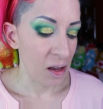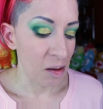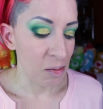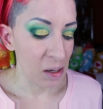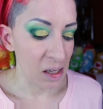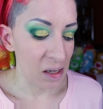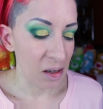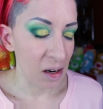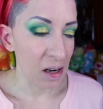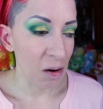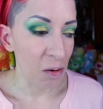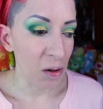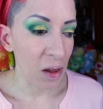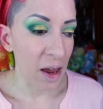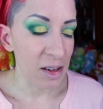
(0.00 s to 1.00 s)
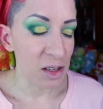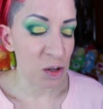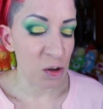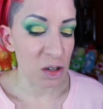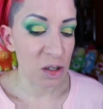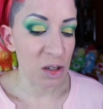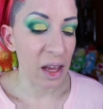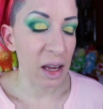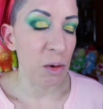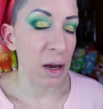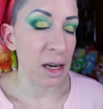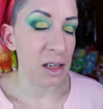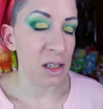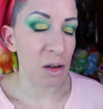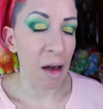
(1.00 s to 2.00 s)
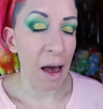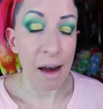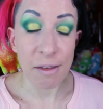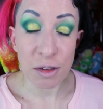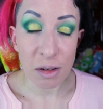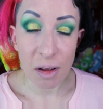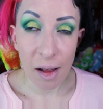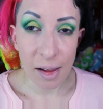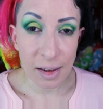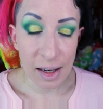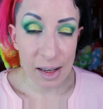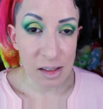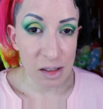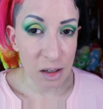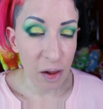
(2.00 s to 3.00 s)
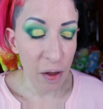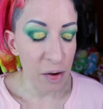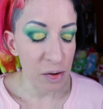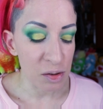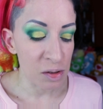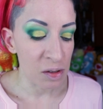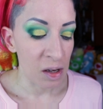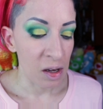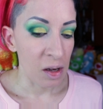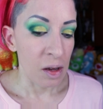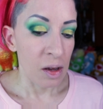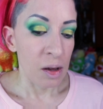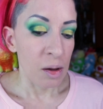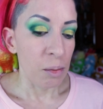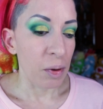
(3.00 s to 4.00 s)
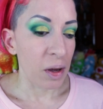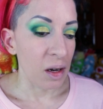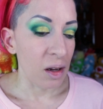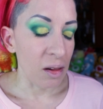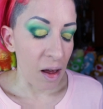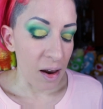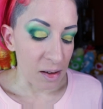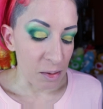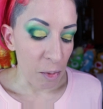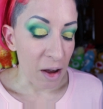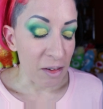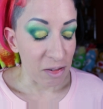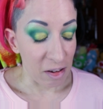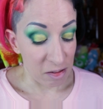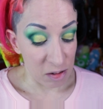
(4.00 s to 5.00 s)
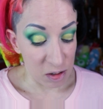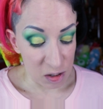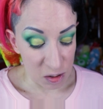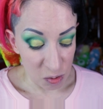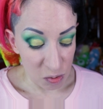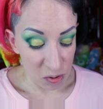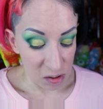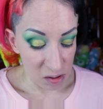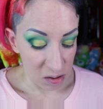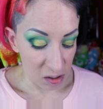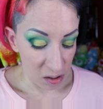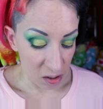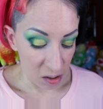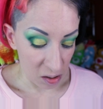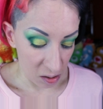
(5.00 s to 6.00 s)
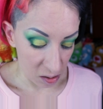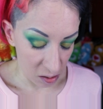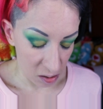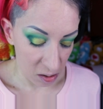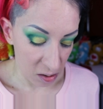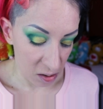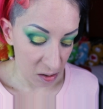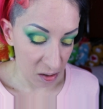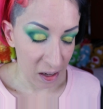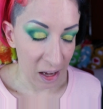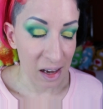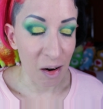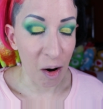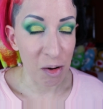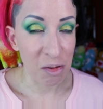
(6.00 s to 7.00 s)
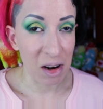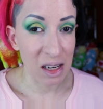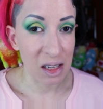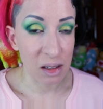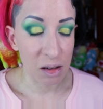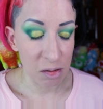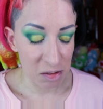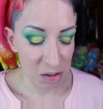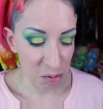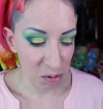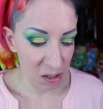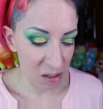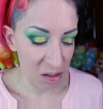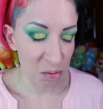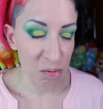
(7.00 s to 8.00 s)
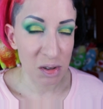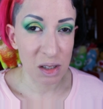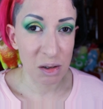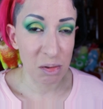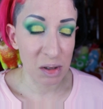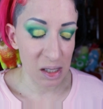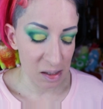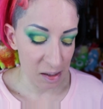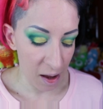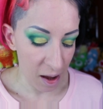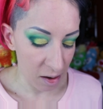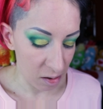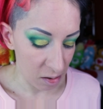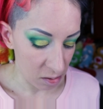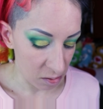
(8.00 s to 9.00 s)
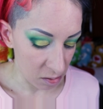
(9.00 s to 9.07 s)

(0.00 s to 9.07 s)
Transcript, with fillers: I mean, I know a lot of stores are like waiting till after the holidays to close, but a lot of my favorite stores had already closed, which is really, really sad.